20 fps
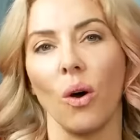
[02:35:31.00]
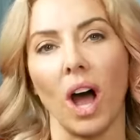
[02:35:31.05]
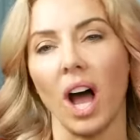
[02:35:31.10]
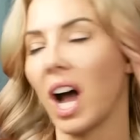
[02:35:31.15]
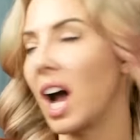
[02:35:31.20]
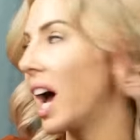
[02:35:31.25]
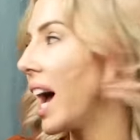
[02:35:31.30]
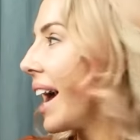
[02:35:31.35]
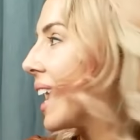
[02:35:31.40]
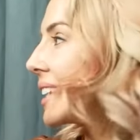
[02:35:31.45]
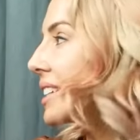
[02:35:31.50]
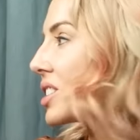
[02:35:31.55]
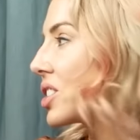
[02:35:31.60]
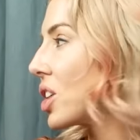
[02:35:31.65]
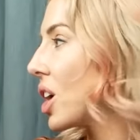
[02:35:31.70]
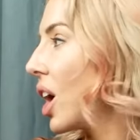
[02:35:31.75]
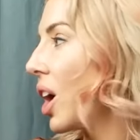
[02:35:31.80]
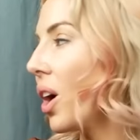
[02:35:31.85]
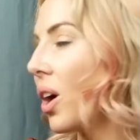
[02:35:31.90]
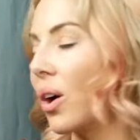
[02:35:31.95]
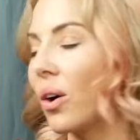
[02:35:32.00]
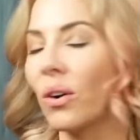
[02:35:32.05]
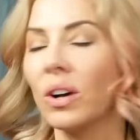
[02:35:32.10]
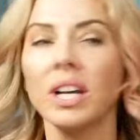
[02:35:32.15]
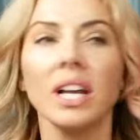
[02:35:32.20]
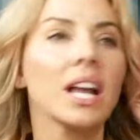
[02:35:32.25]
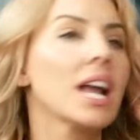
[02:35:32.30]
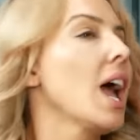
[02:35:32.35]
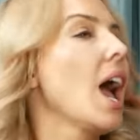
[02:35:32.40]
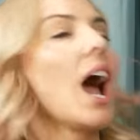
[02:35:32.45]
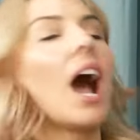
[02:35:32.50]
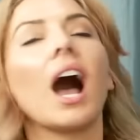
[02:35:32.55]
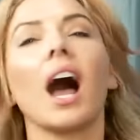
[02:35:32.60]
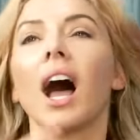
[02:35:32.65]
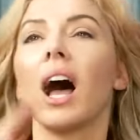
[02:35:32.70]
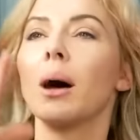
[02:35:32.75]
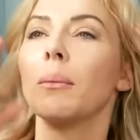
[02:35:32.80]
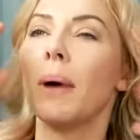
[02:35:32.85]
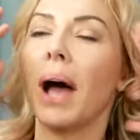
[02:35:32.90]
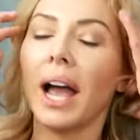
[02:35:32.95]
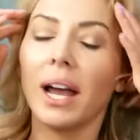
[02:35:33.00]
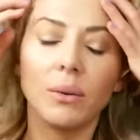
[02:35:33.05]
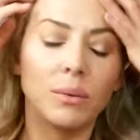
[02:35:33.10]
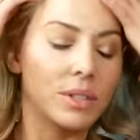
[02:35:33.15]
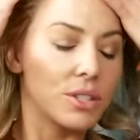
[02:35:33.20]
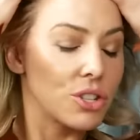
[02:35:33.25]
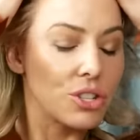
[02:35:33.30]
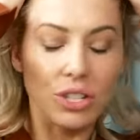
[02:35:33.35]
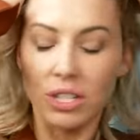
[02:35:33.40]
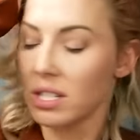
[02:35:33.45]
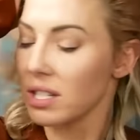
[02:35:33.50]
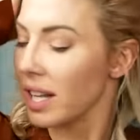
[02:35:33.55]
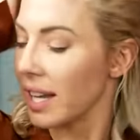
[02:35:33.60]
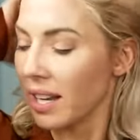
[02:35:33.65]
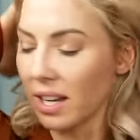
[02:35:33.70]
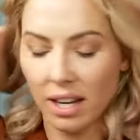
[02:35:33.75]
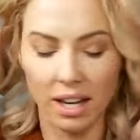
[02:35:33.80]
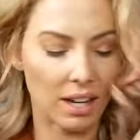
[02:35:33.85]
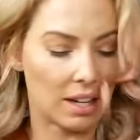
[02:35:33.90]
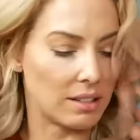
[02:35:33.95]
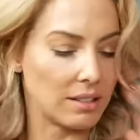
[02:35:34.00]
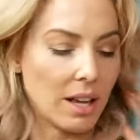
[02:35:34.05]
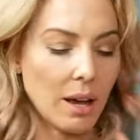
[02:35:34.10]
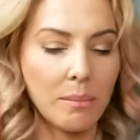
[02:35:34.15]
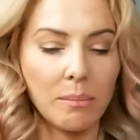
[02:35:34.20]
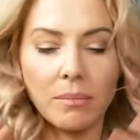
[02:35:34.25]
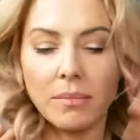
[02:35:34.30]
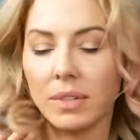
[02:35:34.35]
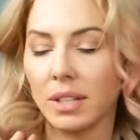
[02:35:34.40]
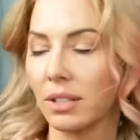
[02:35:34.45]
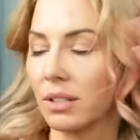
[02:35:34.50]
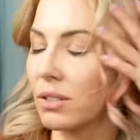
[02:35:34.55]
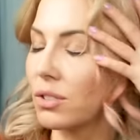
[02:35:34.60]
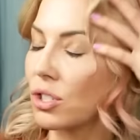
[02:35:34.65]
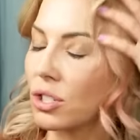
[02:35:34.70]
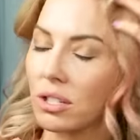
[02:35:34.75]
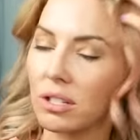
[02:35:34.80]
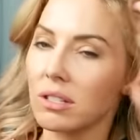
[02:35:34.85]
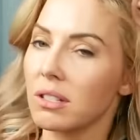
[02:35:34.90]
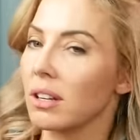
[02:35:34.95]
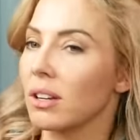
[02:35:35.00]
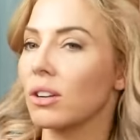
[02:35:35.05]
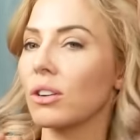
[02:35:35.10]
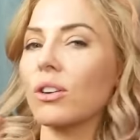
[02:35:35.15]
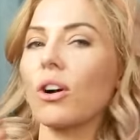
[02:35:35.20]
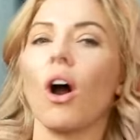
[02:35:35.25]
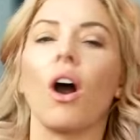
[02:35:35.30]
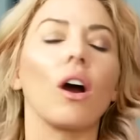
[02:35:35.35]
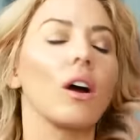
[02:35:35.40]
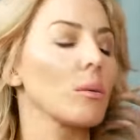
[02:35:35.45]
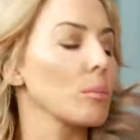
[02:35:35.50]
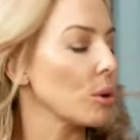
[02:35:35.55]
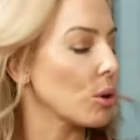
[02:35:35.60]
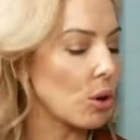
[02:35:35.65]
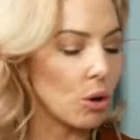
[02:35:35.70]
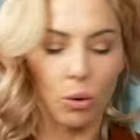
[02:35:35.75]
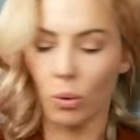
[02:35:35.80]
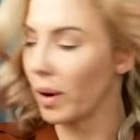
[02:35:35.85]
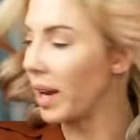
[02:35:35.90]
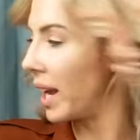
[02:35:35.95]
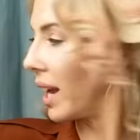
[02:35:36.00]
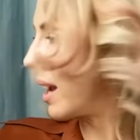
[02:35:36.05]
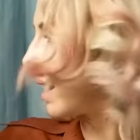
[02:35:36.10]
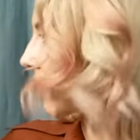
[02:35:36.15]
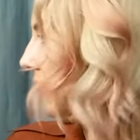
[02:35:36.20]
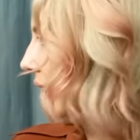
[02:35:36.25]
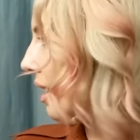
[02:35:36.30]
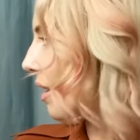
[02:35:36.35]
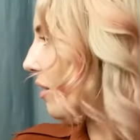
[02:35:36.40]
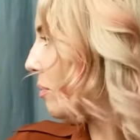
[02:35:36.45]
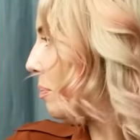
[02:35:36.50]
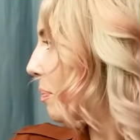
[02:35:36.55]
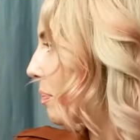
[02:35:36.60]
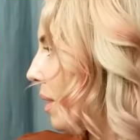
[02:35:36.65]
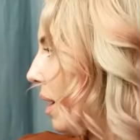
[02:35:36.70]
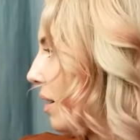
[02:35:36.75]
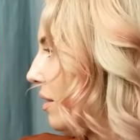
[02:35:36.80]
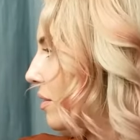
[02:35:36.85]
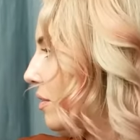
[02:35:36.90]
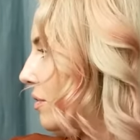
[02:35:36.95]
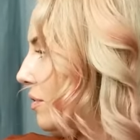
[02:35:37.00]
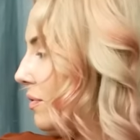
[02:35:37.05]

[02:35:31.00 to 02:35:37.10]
hot, though. That is true. I was just like a caramel queen of